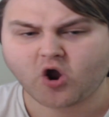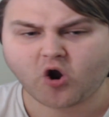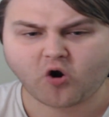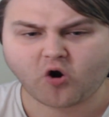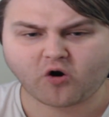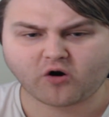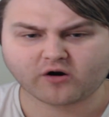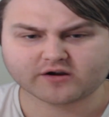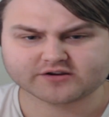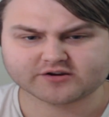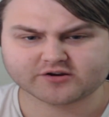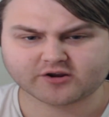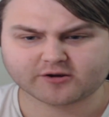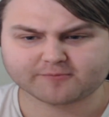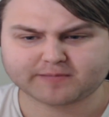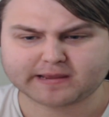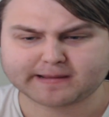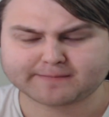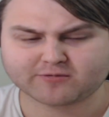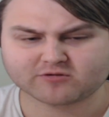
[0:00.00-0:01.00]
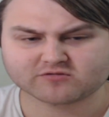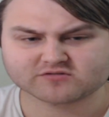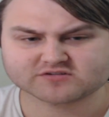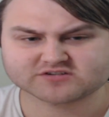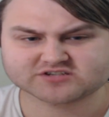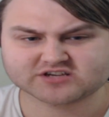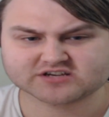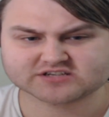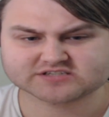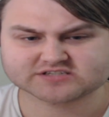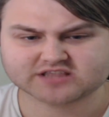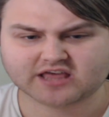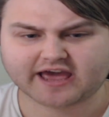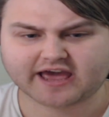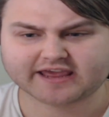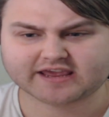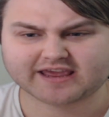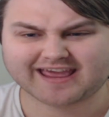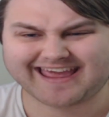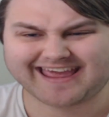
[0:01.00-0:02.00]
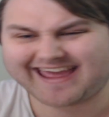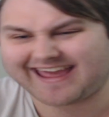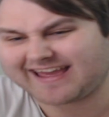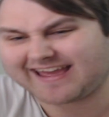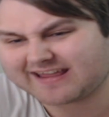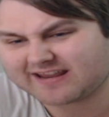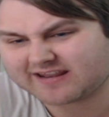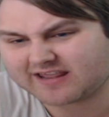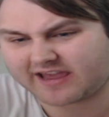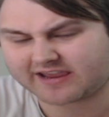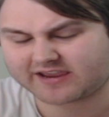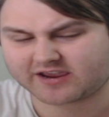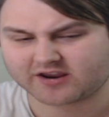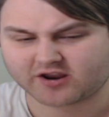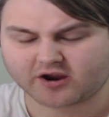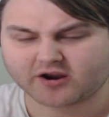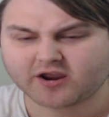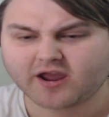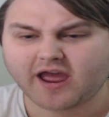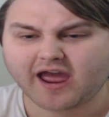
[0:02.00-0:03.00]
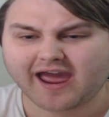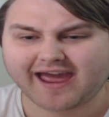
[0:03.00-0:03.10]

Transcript: or, you know, people's just like, eh, like, you know,